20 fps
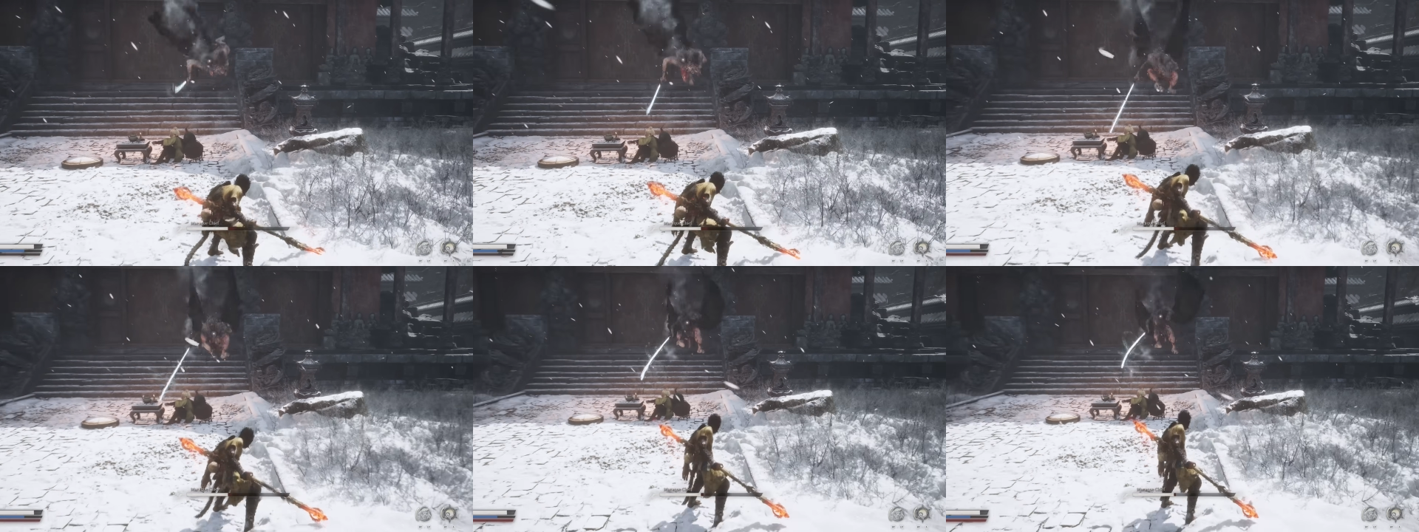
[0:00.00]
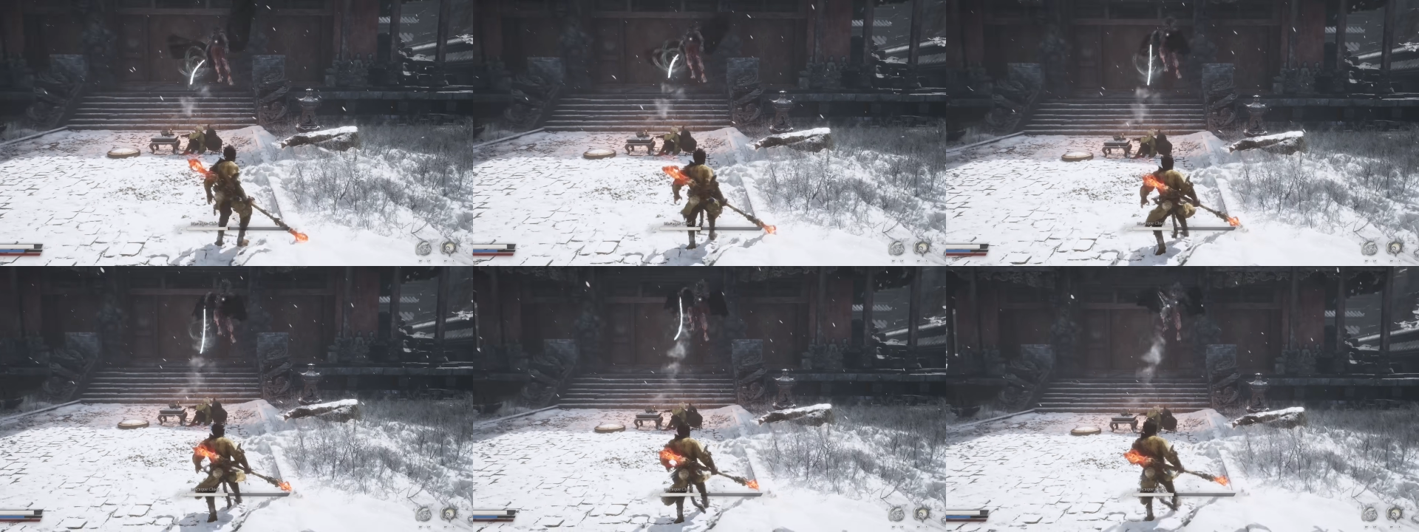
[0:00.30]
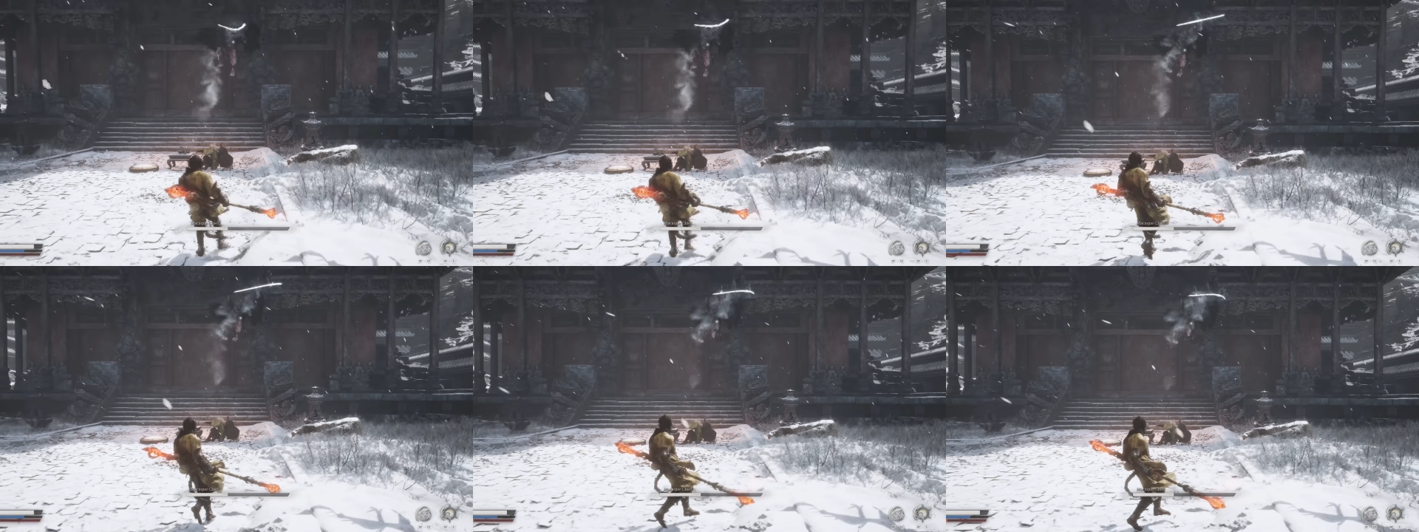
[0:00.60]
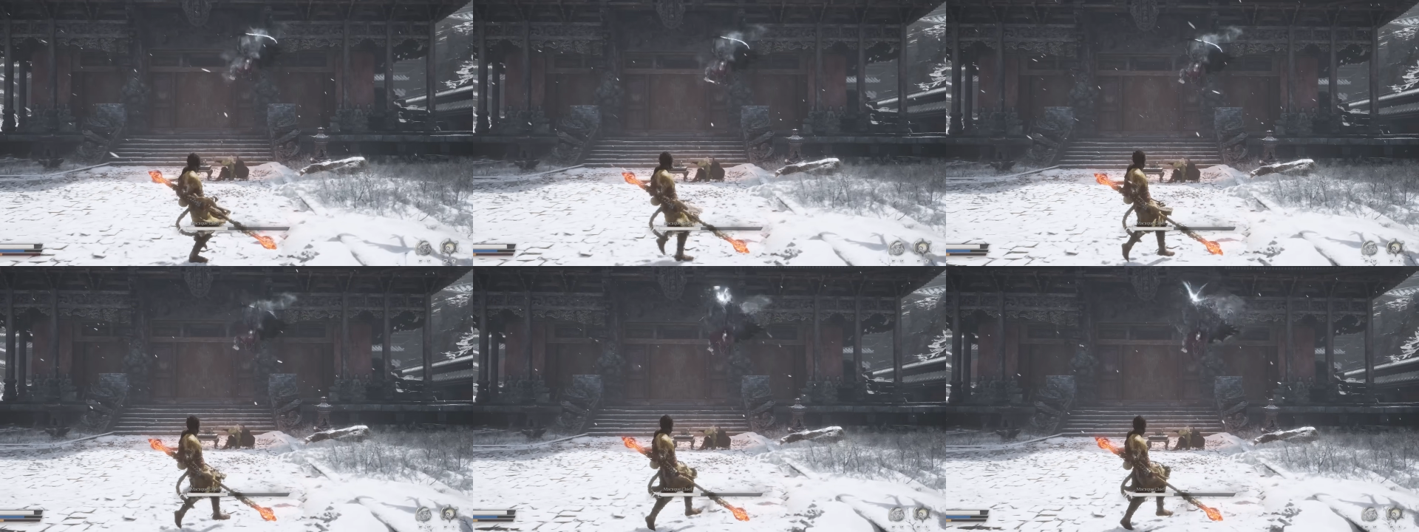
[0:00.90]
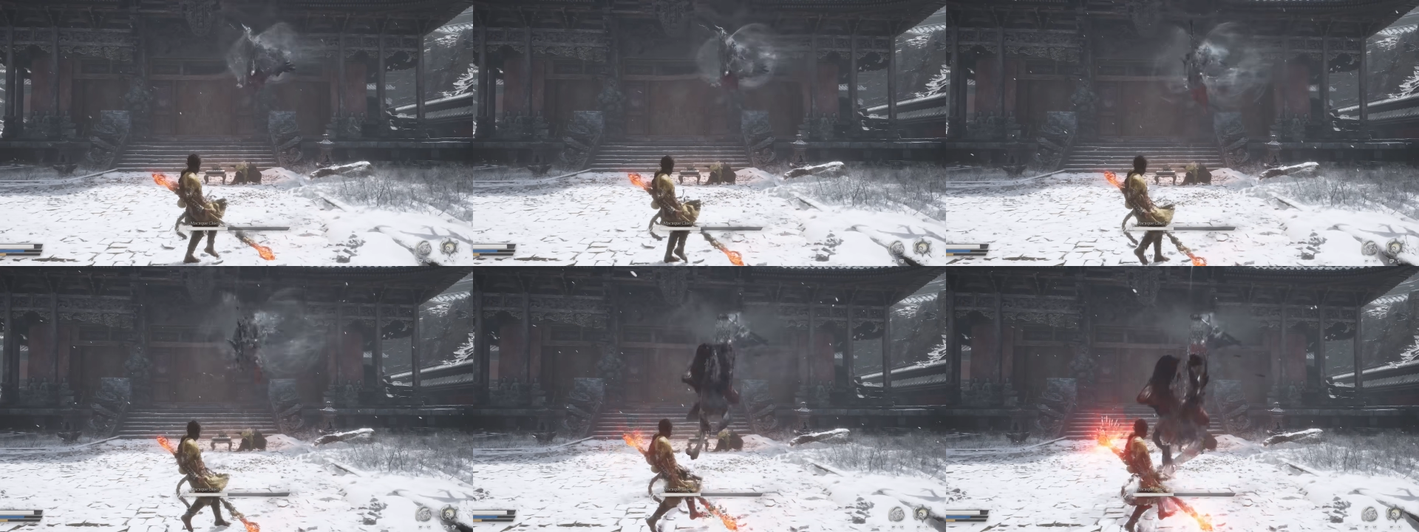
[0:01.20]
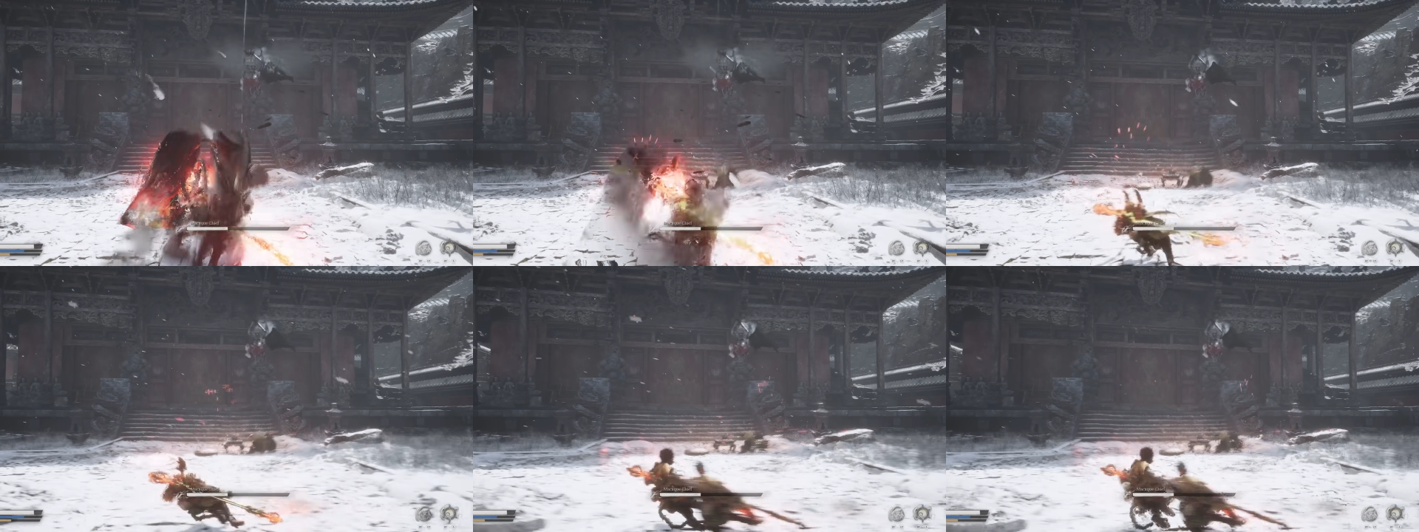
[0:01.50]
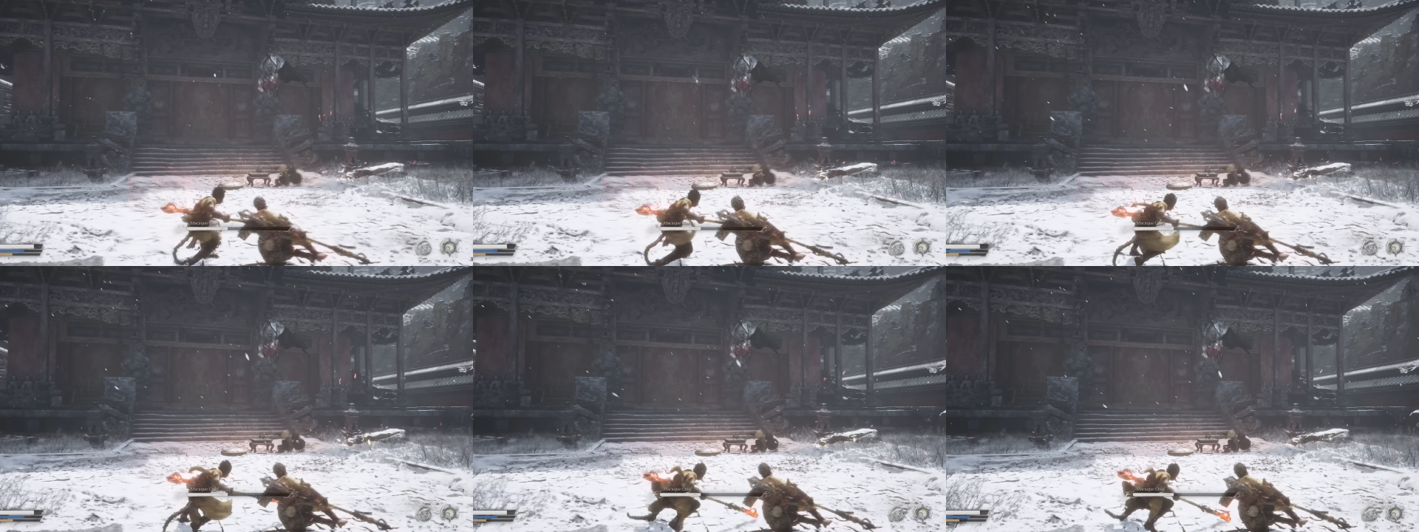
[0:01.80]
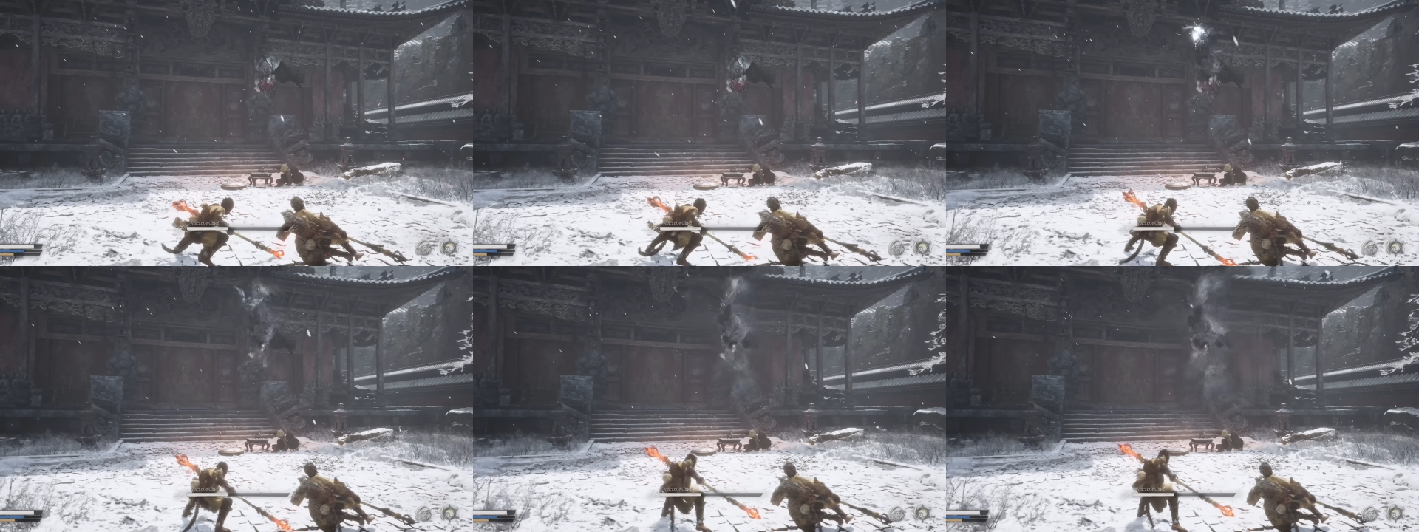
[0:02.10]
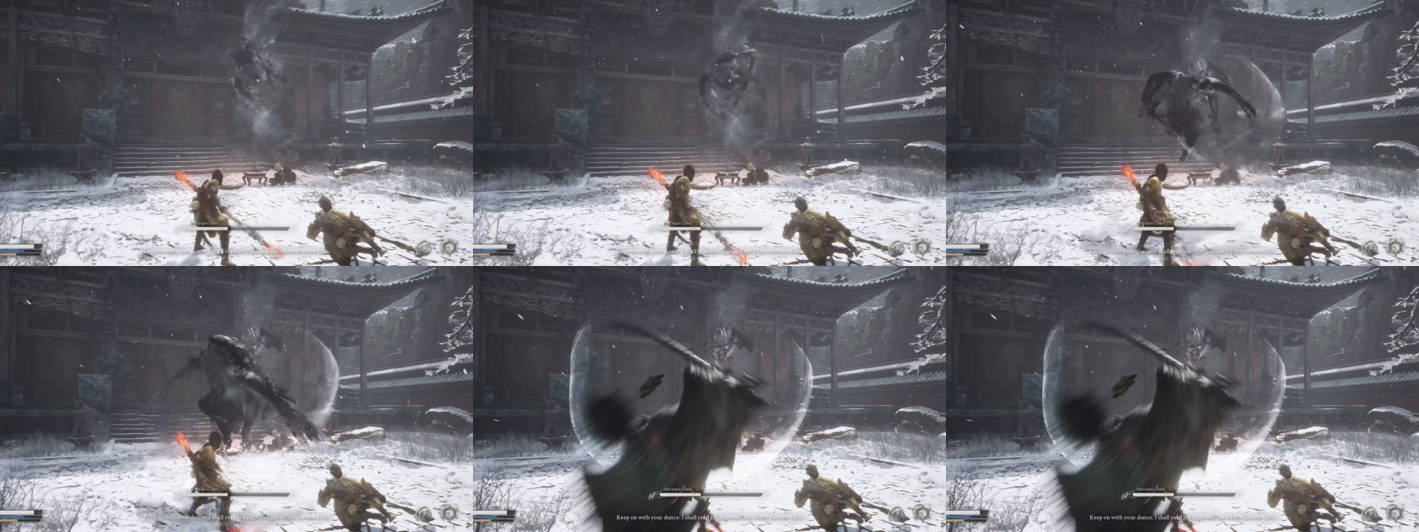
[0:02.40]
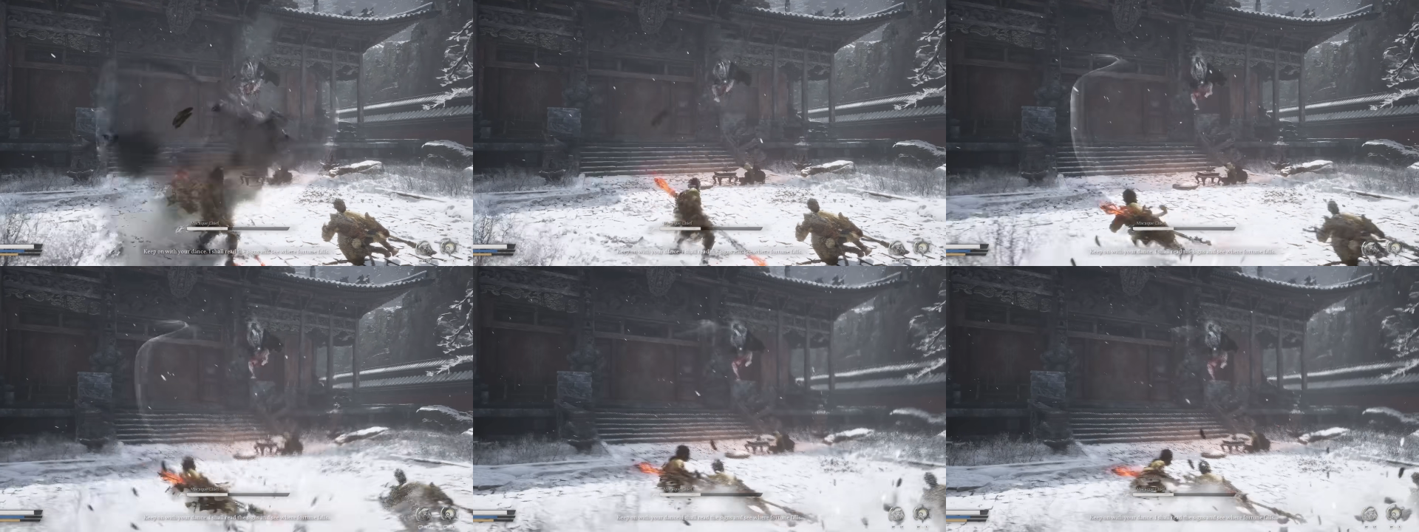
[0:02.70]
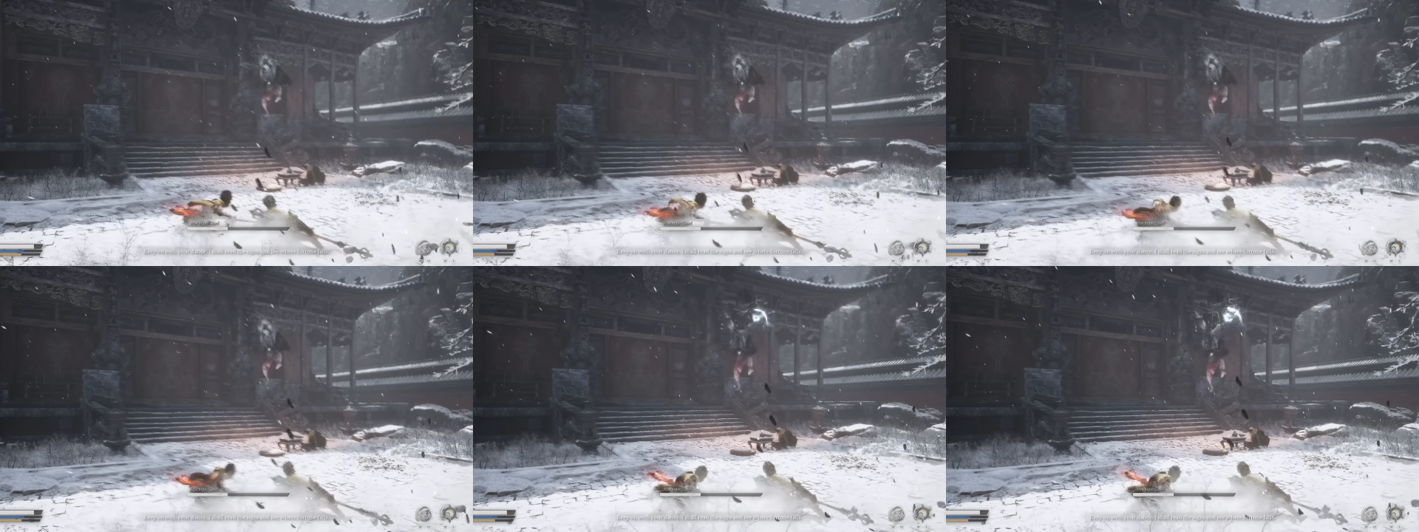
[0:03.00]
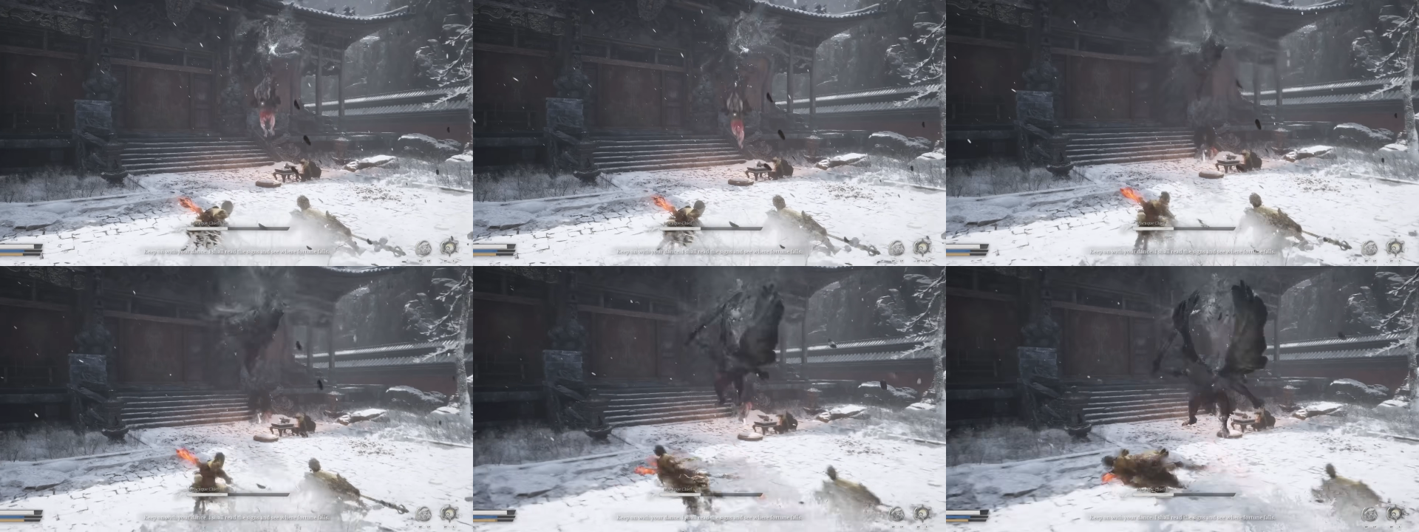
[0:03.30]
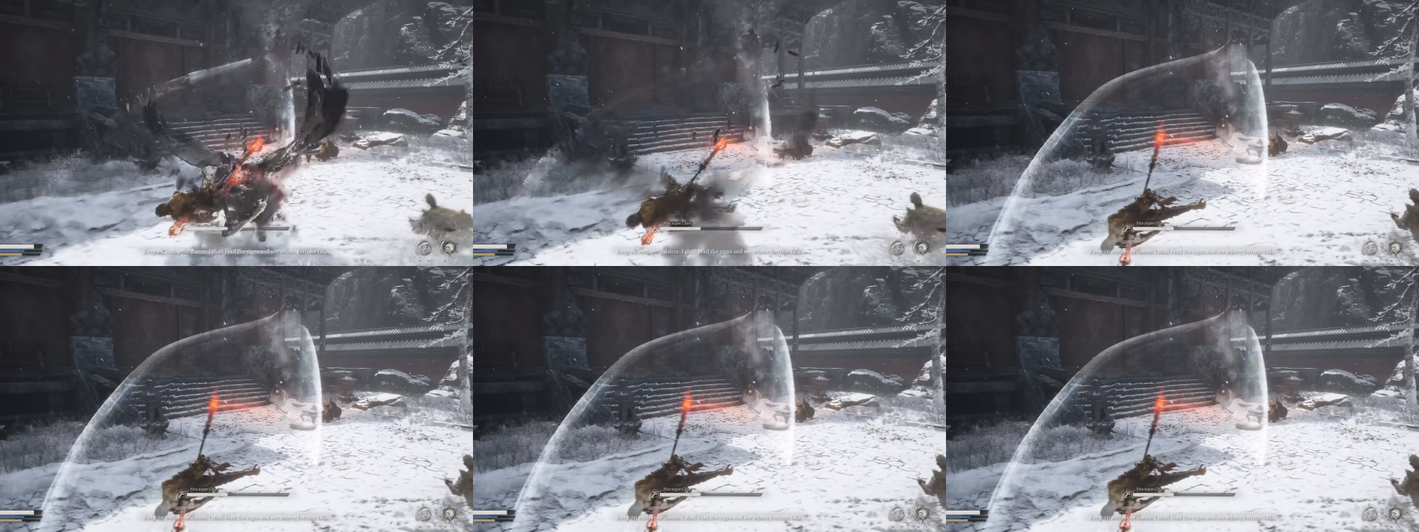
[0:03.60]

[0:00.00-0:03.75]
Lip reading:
No face is visible, so there are no lips to read.